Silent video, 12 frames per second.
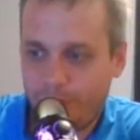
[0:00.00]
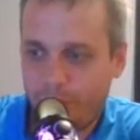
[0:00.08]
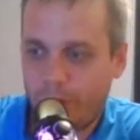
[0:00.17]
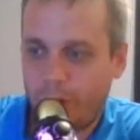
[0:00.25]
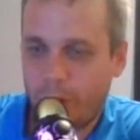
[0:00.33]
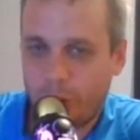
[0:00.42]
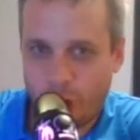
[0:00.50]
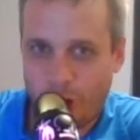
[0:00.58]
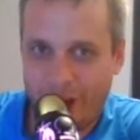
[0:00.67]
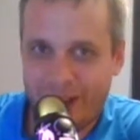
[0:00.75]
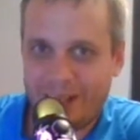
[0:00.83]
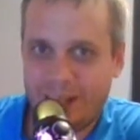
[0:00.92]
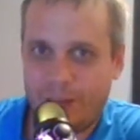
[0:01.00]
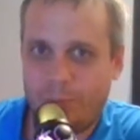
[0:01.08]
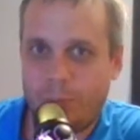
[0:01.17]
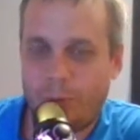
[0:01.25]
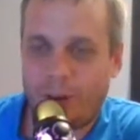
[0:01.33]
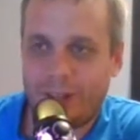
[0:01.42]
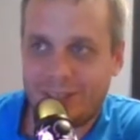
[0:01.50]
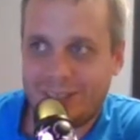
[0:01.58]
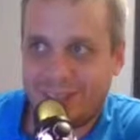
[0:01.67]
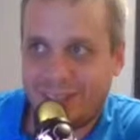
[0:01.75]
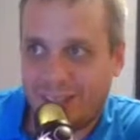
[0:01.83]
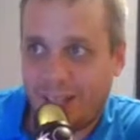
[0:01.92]
they'll try to keep the prices
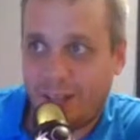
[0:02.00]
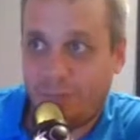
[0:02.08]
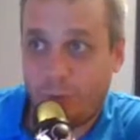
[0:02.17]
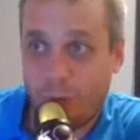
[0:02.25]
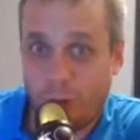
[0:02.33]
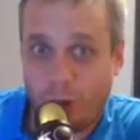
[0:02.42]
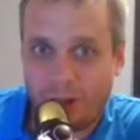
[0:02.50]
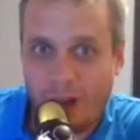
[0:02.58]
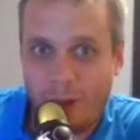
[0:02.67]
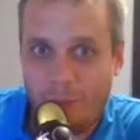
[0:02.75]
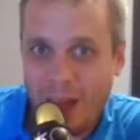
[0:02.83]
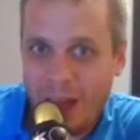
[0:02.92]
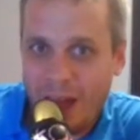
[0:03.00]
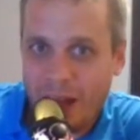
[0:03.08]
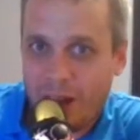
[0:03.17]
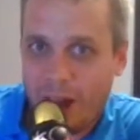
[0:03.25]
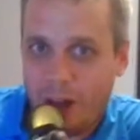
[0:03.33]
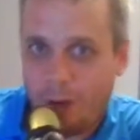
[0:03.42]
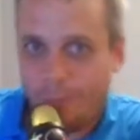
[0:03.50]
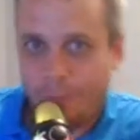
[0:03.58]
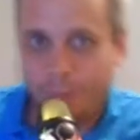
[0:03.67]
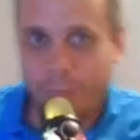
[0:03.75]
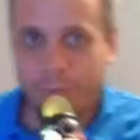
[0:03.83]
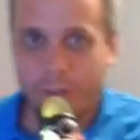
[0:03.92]
the same for a long time. Now,
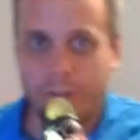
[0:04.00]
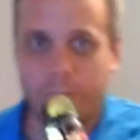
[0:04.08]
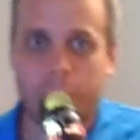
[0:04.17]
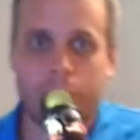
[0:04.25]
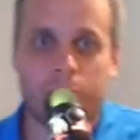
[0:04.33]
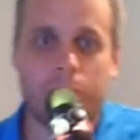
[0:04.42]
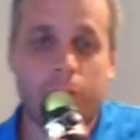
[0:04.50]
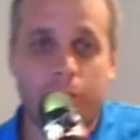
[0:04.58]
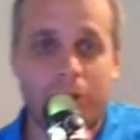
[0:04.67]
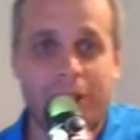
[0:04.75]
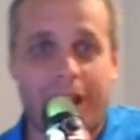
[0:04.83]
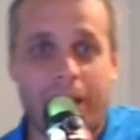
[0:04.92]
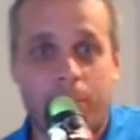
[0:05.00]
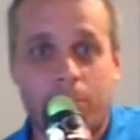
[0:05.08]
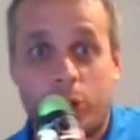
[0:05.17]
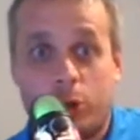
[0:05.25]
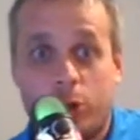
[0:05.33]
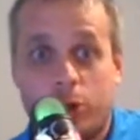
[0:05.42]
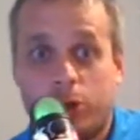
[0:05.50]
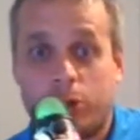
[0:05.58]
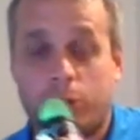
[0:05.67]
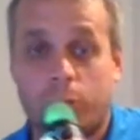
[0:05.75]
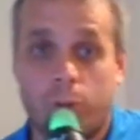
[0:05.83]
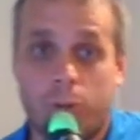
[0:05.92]
if you're serving hamburgers
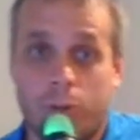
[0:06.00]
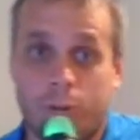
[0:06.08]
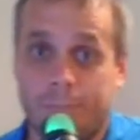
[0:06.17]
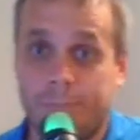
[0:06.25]
or